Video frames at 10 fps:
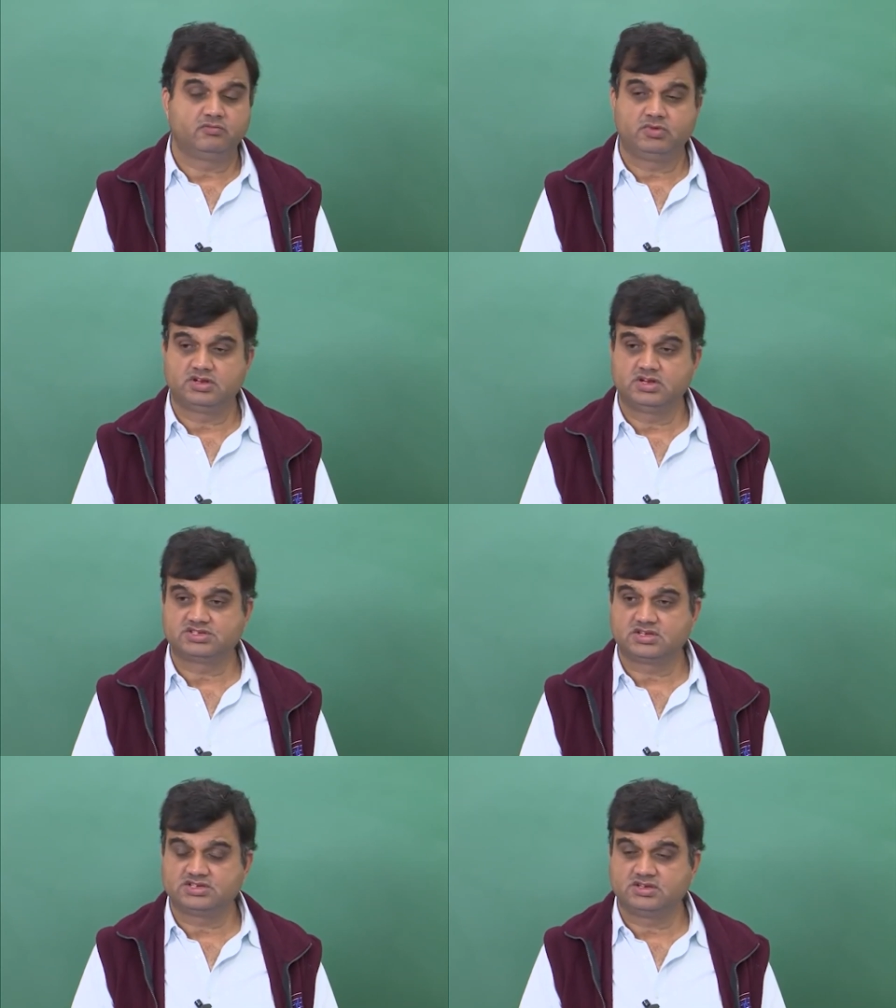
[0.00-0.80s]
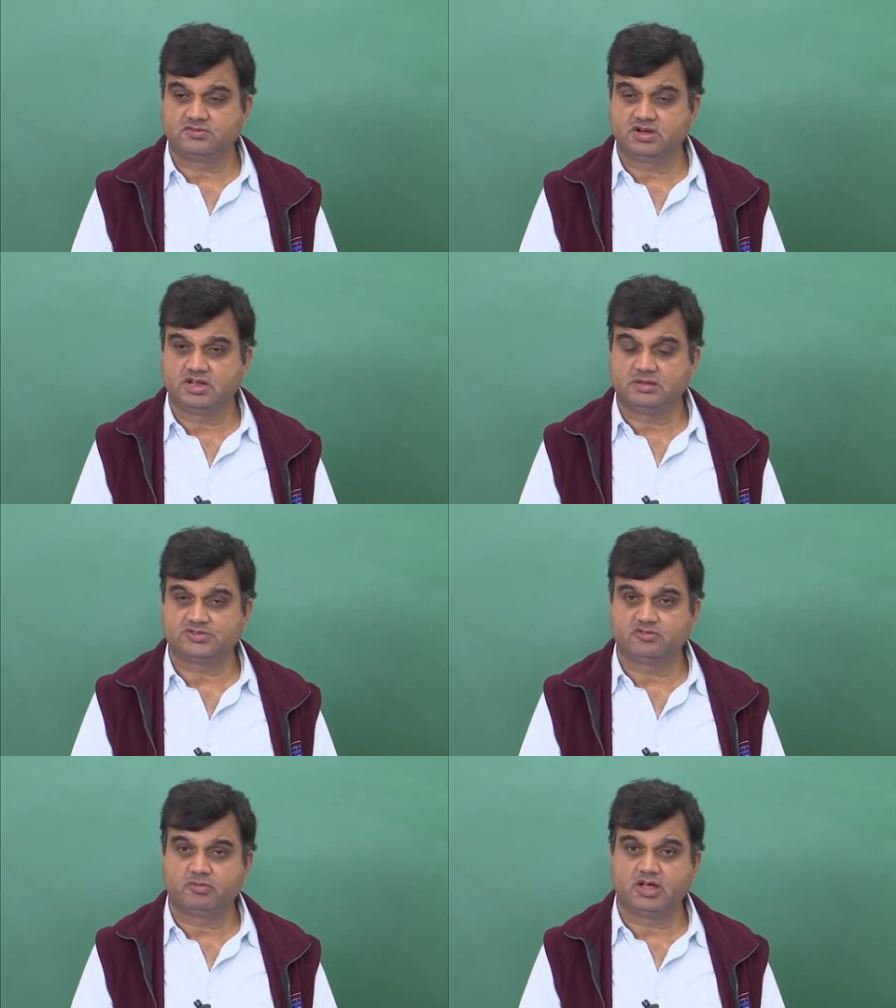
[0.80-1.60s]
We discussed different
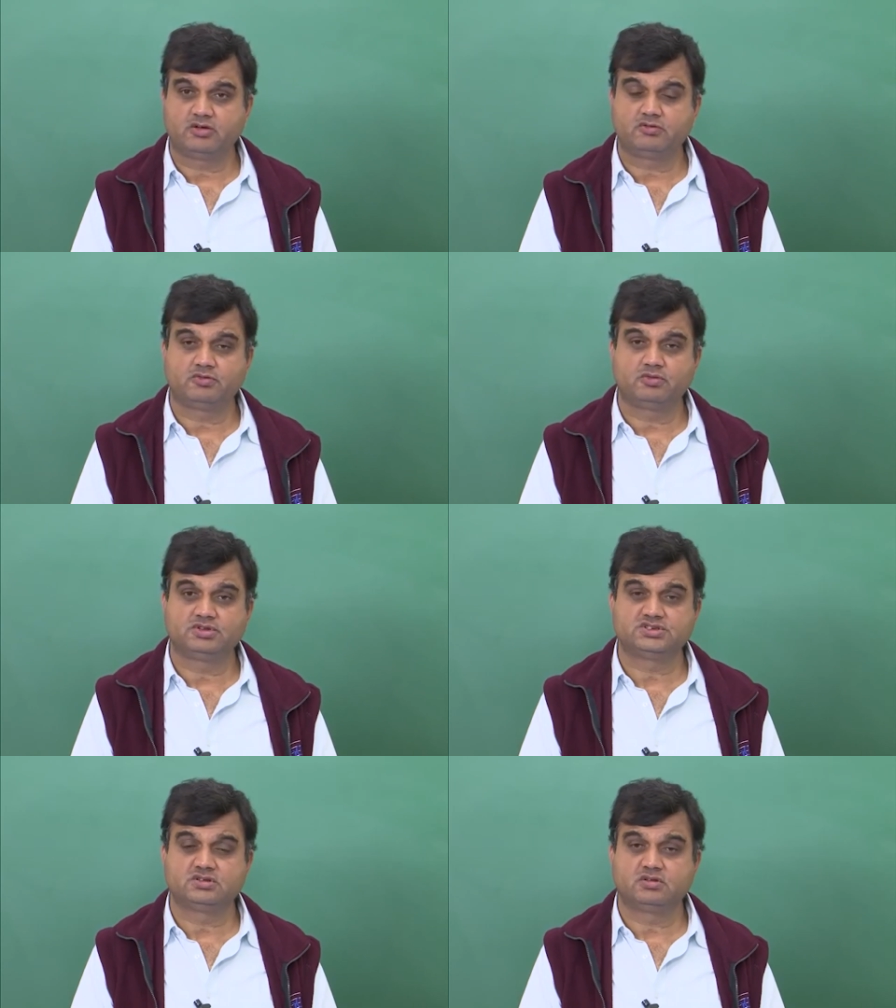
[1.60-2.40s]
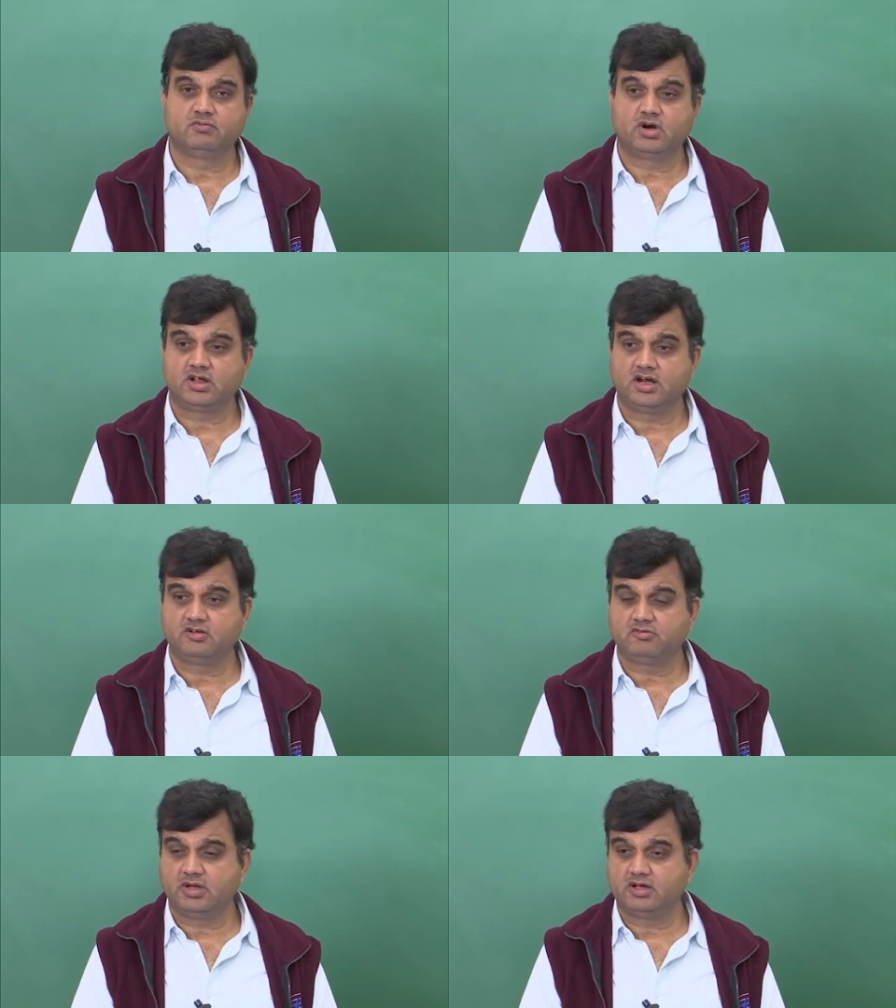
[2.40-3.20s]
types of microphones, what
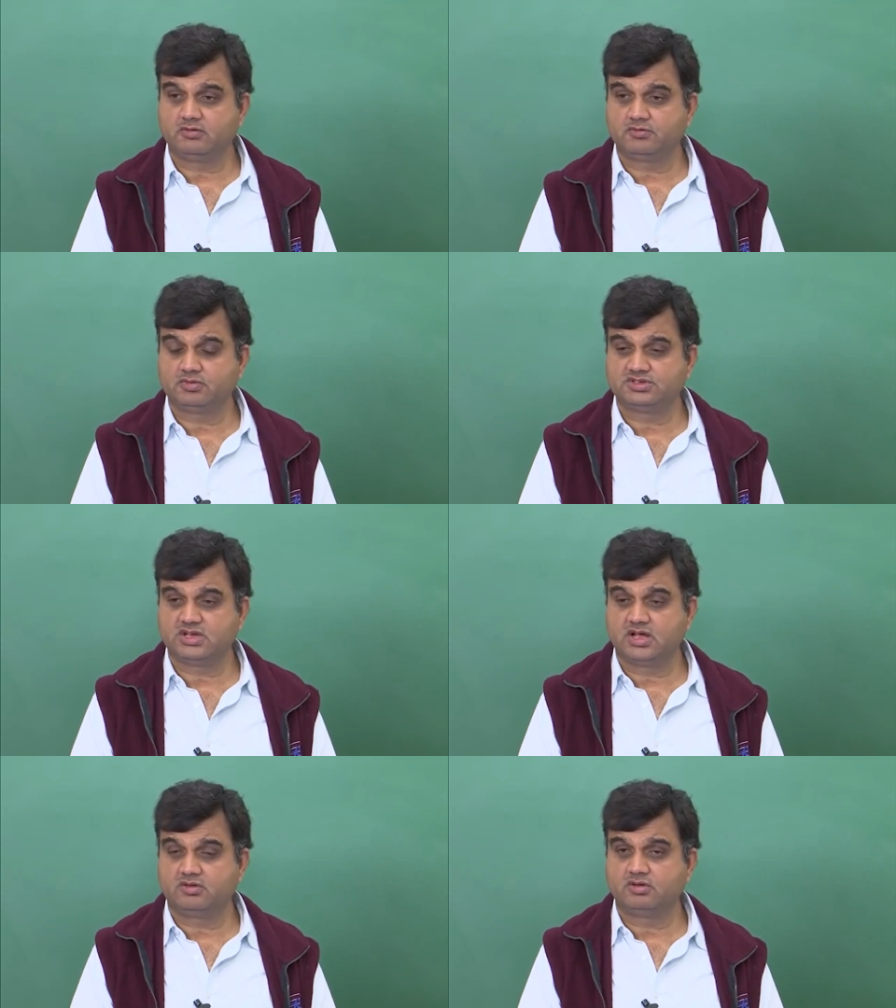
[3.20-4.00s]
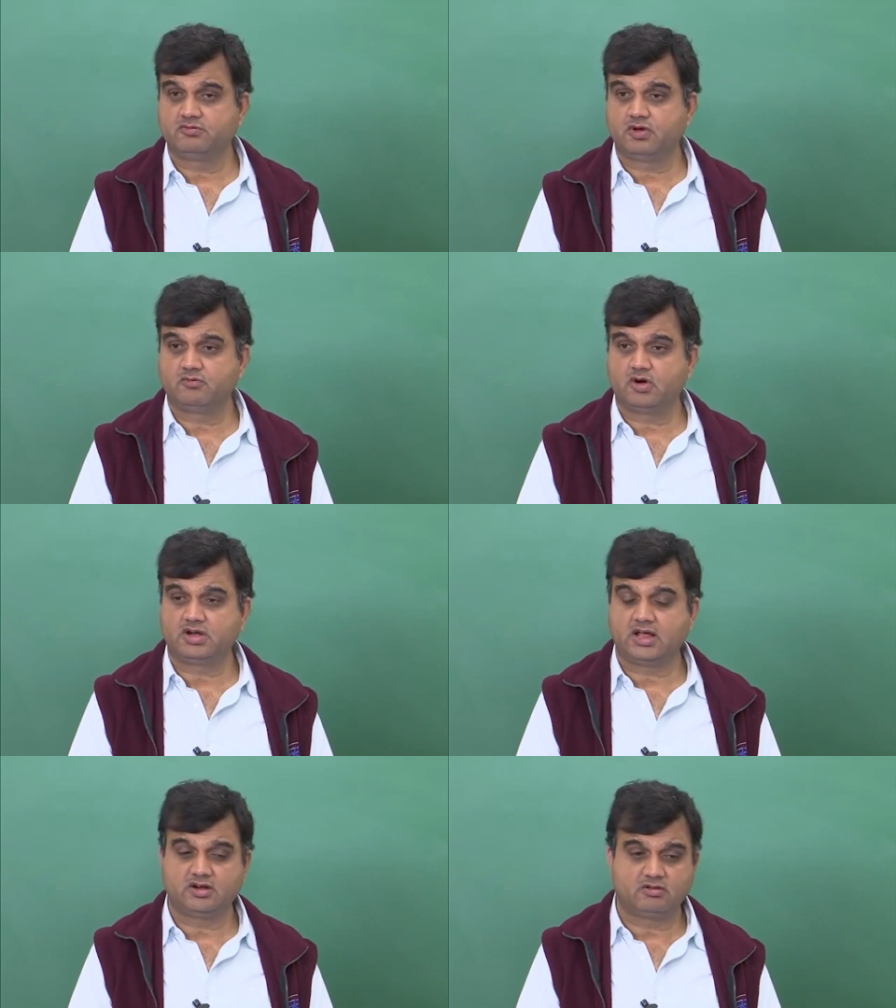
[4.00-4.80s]
kind of microphones are good for
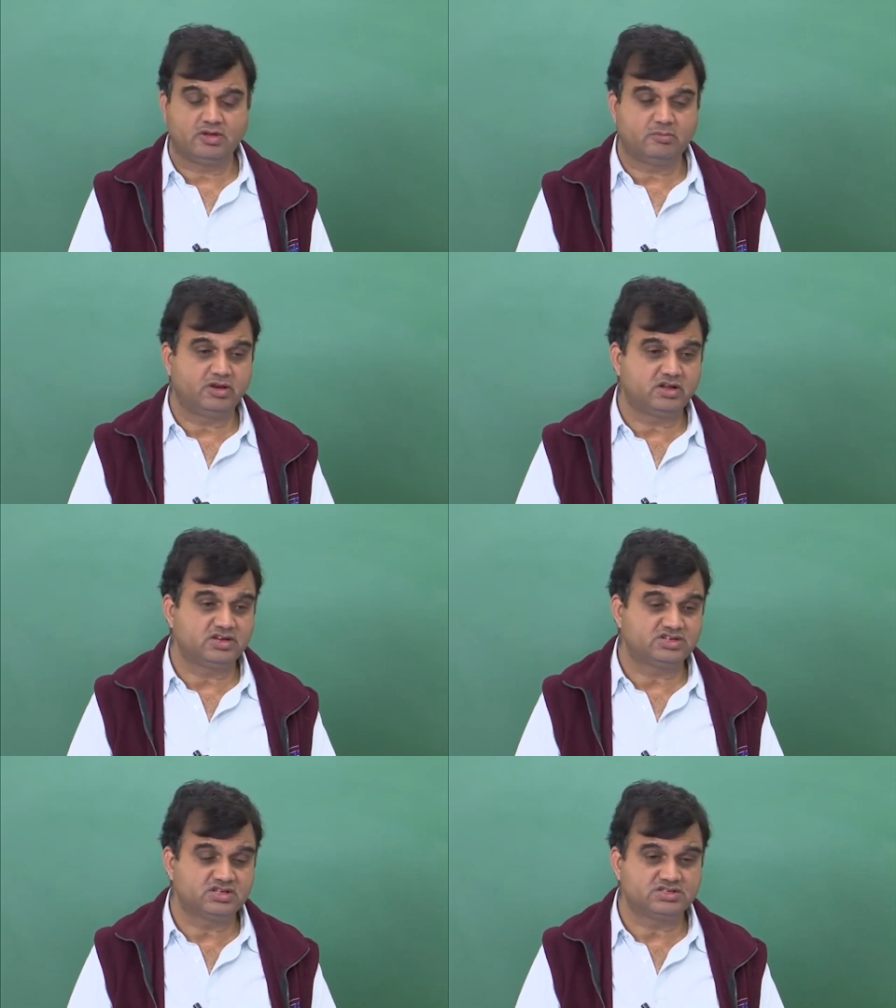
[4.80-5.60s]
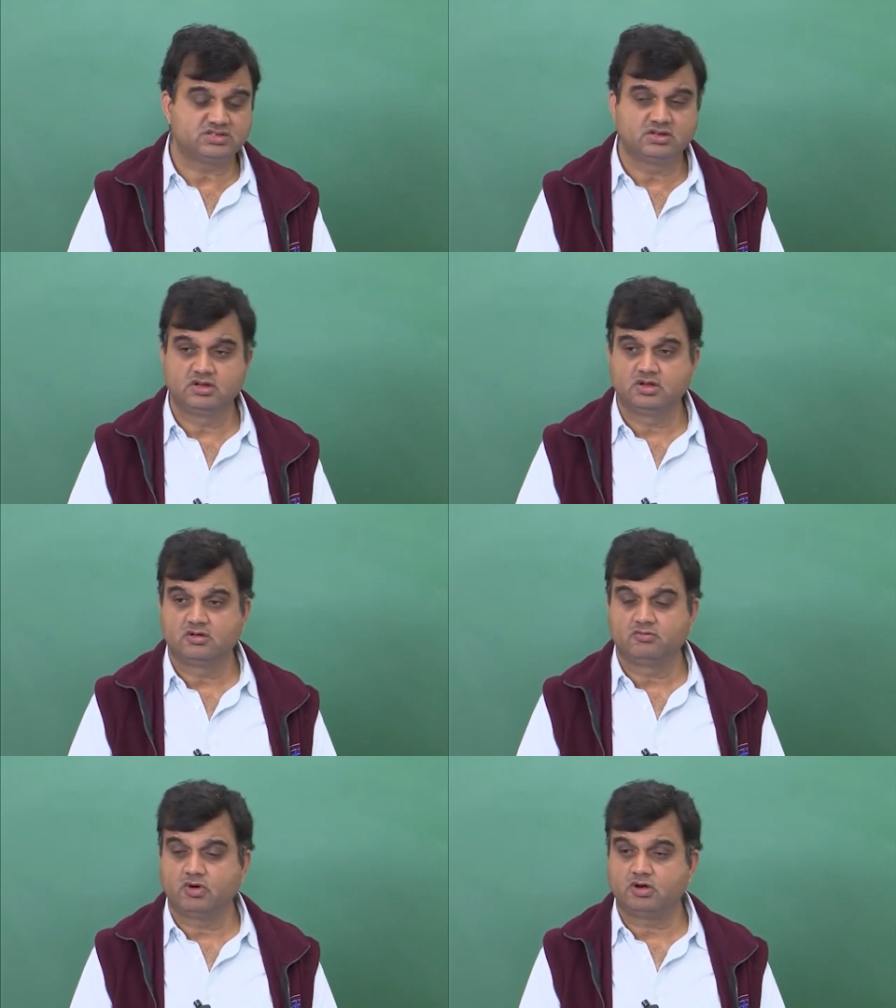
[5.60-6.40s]
what kind of applications,
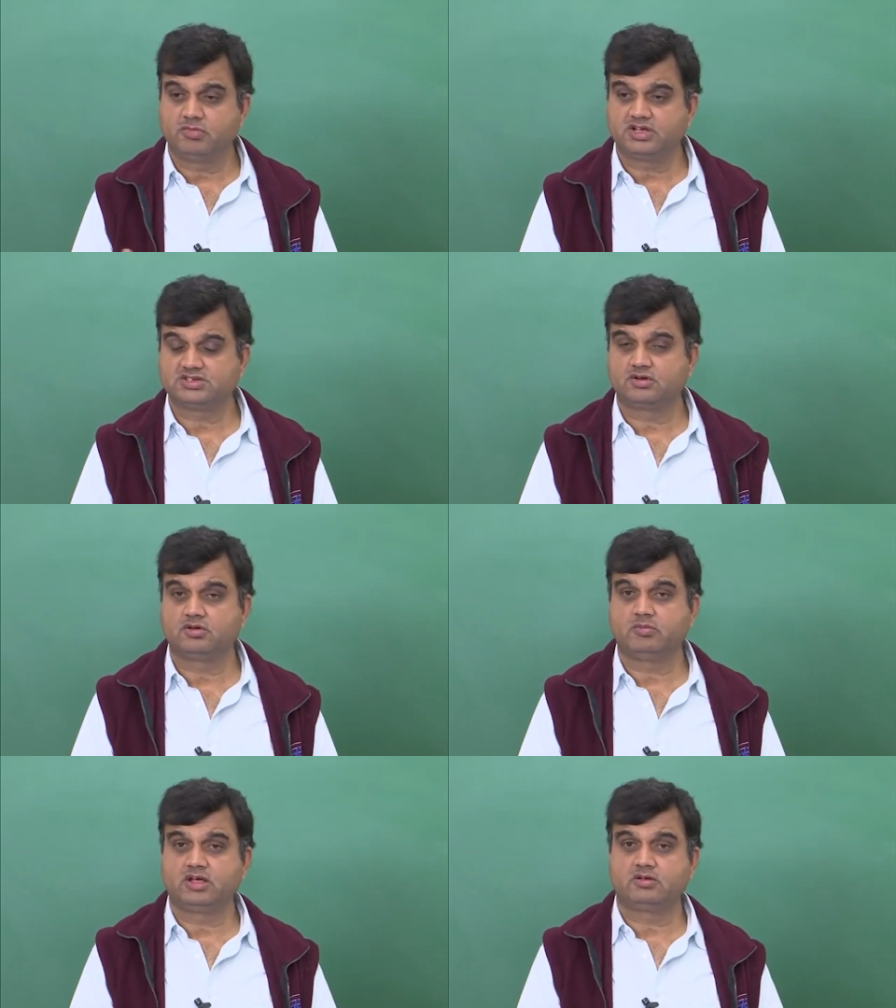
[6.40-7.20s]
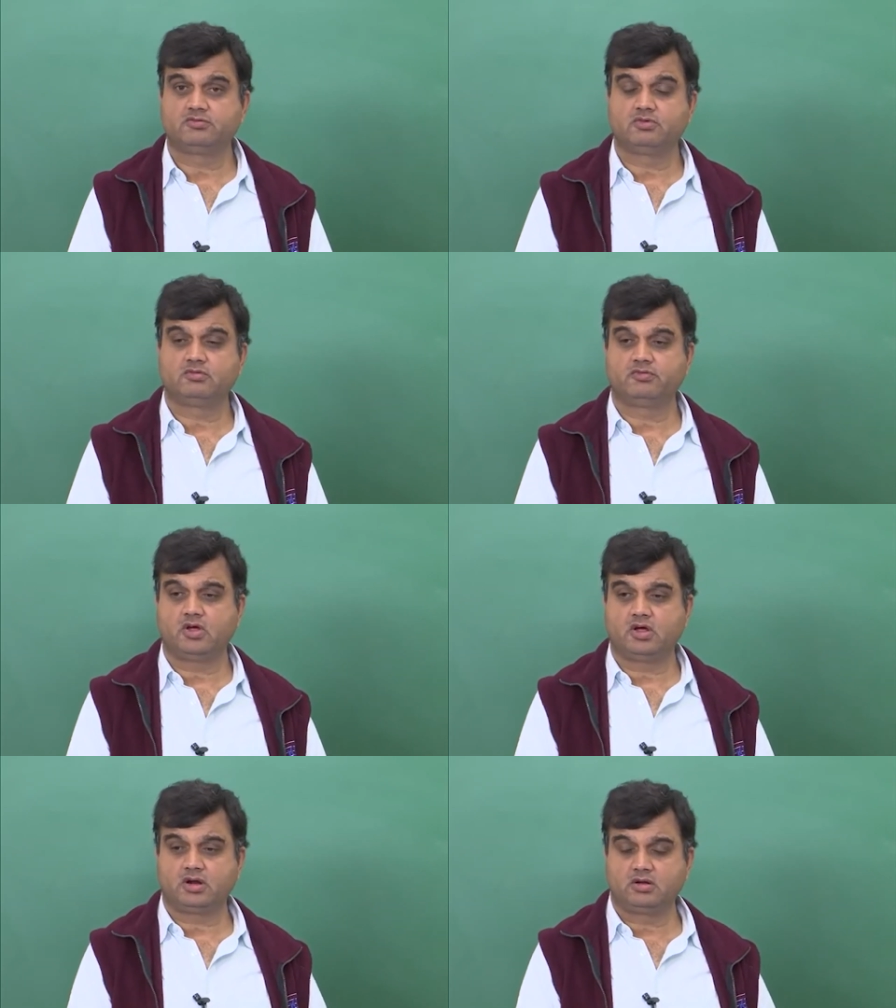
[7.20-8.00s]
what makes a good microphone
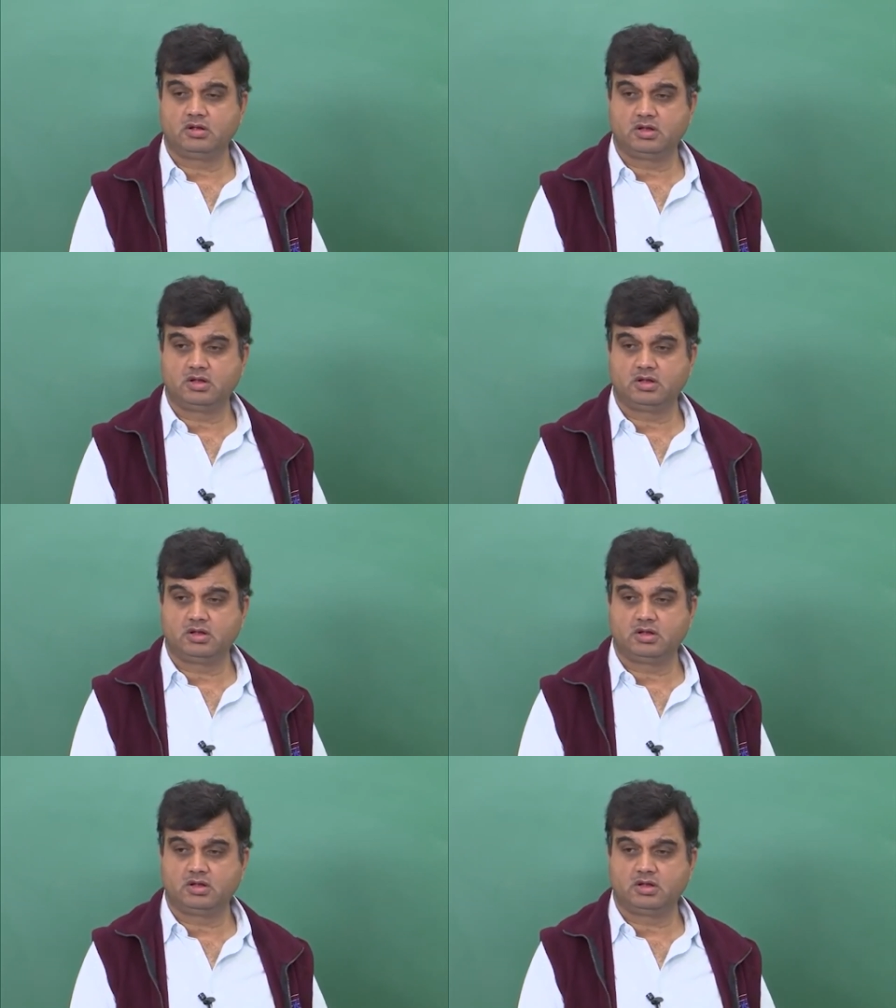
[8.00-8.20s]
for